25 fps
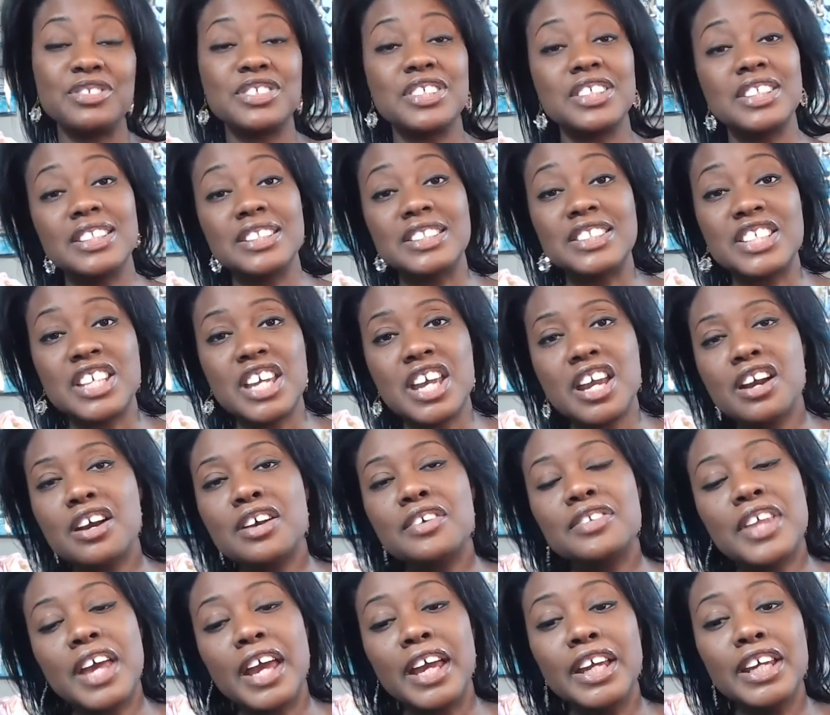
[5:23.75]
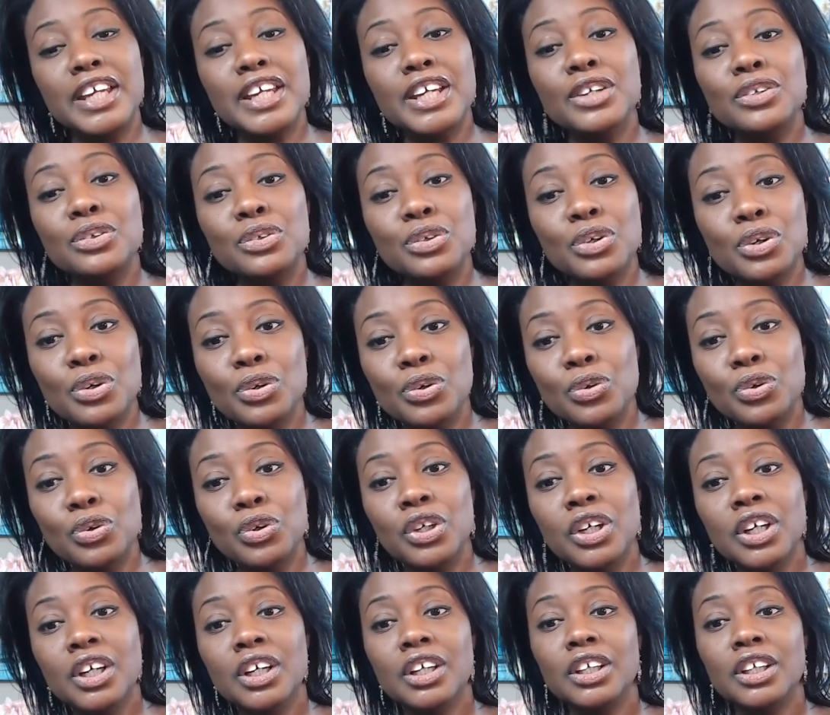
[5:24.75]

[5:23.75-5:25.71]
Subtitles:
to the terror that he knew